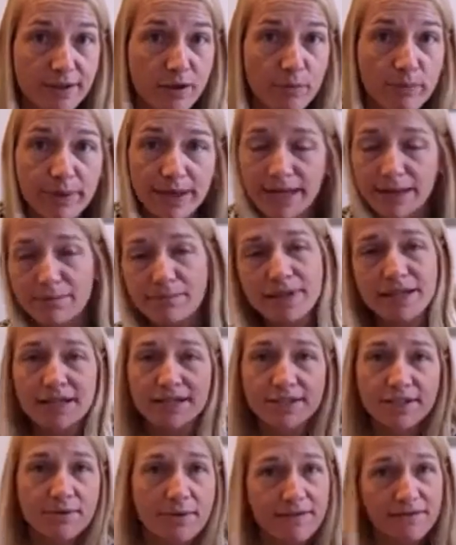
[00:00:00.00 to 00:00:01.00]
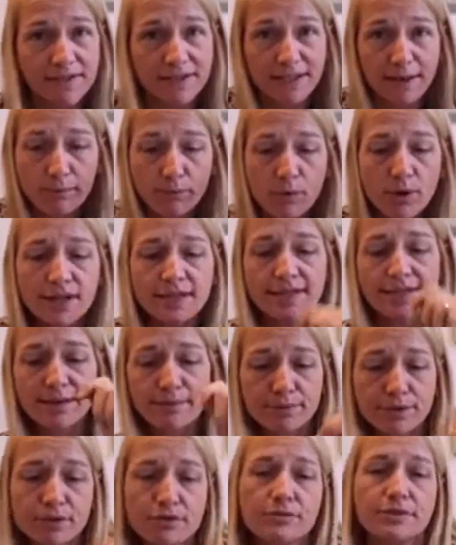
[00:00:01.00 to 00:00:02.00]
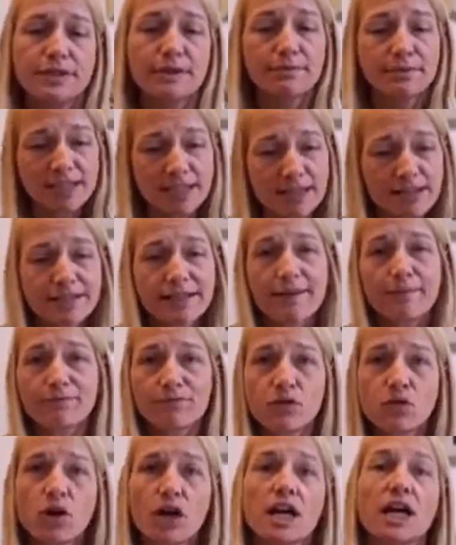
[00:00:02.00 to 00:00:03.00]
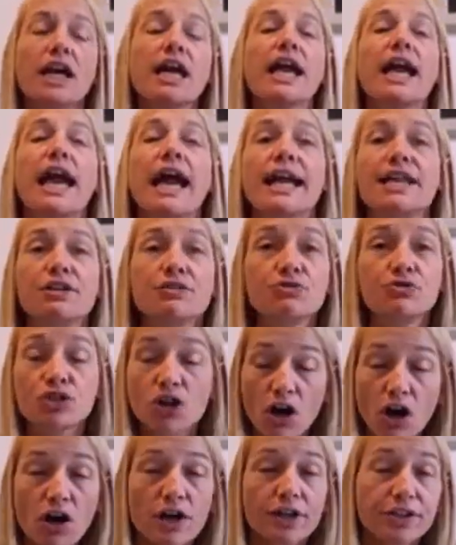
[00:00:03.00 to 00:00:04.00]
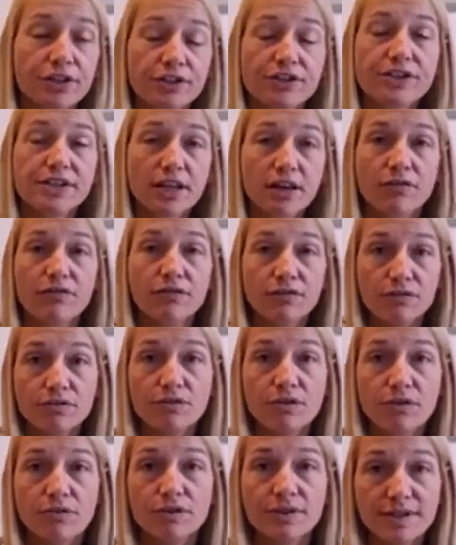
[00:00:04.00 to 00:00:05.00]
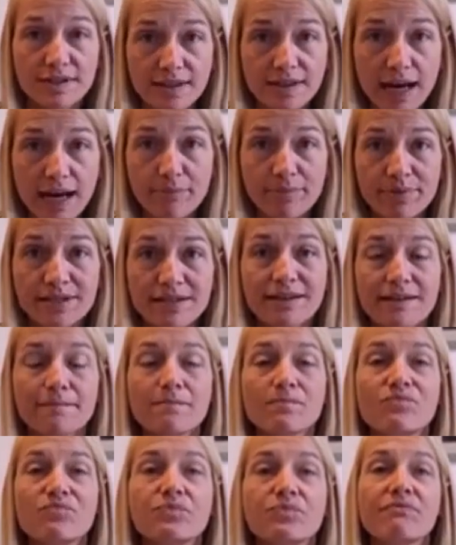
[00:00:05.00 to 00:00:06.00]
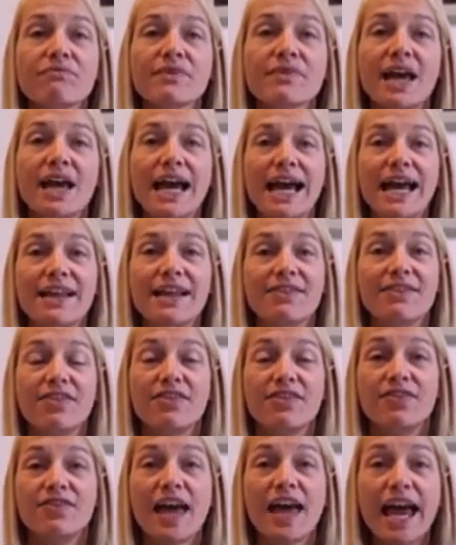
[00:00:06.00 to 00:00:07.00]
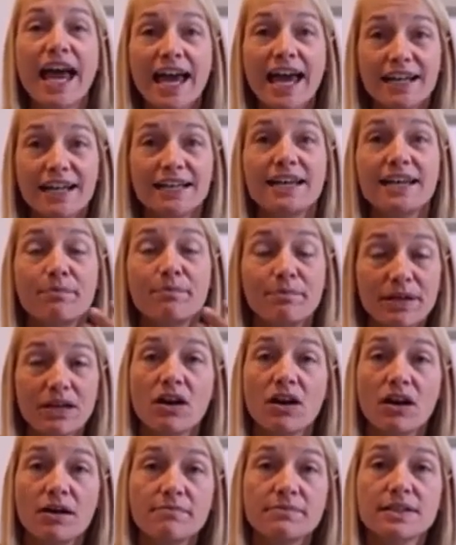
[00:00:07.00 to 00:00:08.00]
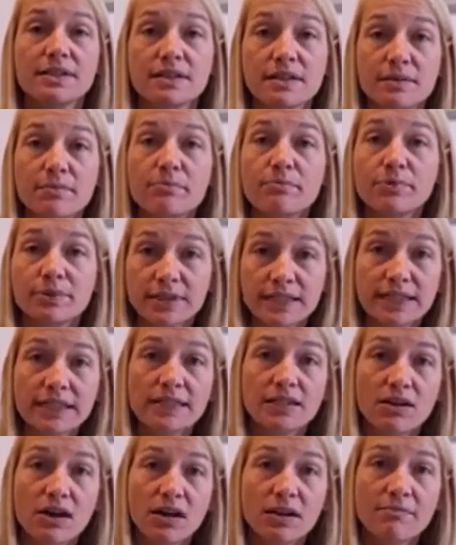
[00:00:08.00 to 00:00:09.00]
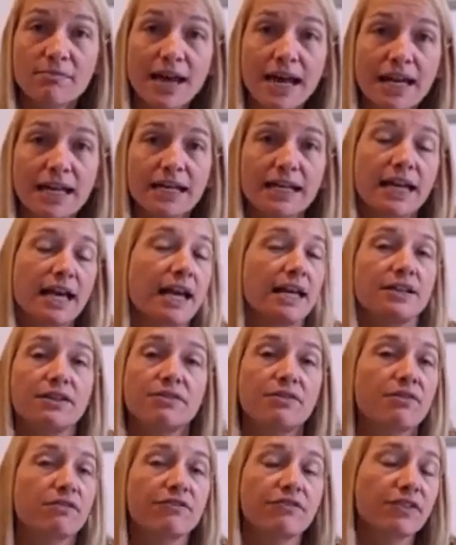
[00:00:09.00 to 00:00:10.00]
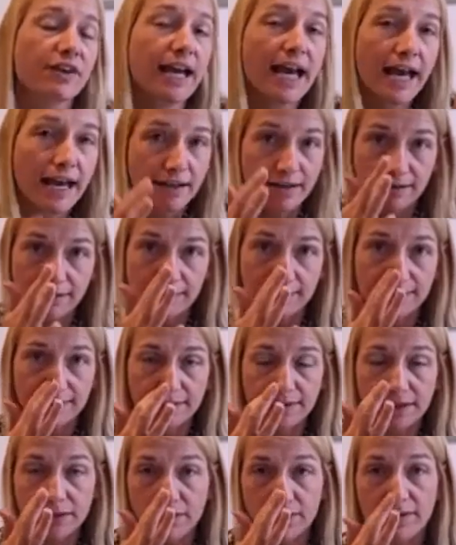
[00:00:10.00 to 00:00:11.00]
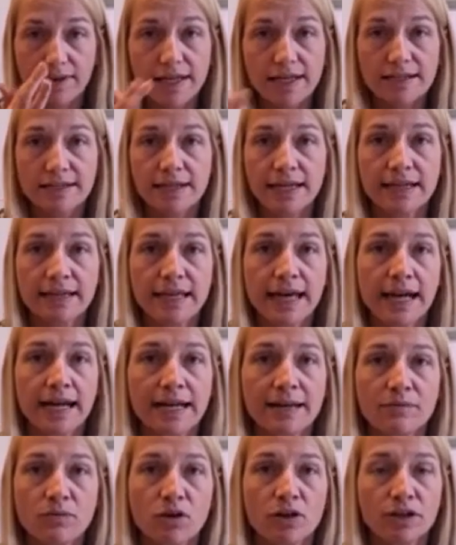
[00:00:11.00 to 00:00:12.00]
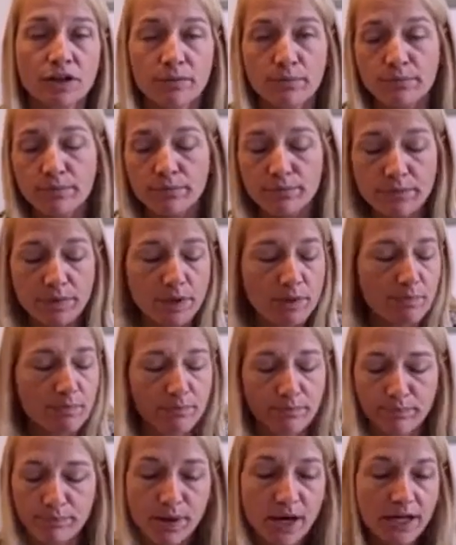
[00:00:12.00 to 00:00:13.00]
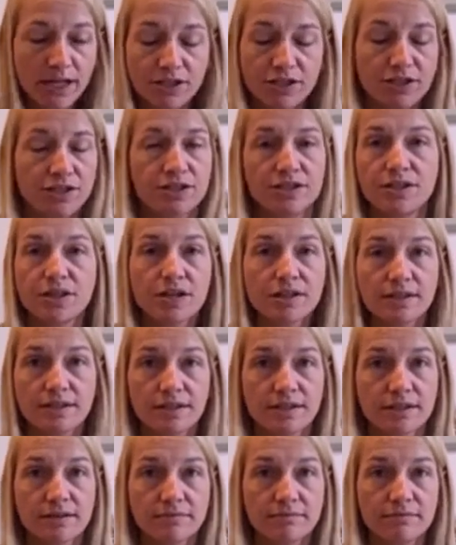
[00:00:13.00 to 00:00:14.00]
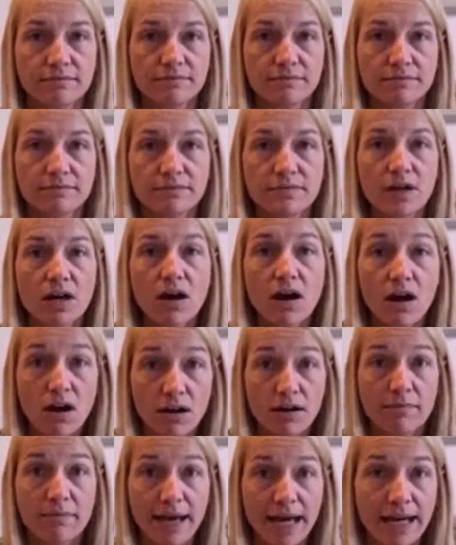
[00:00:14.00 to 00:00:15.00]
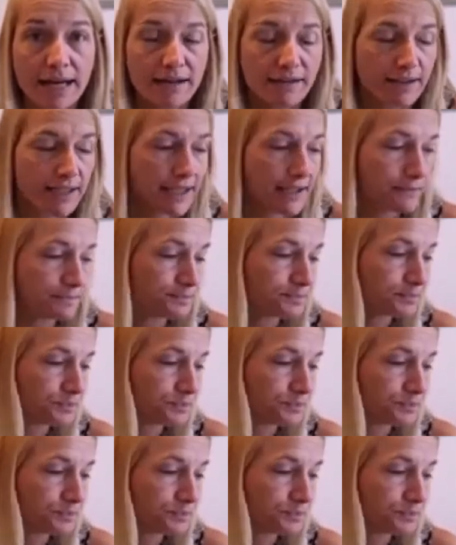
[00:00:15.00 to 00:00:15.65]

soap in because you have step one, step two, step three, step four, and you talk yourself through those steps. And then it becomes completely automatic and you don't forget little things like that anymore. Your, your body just does them automatically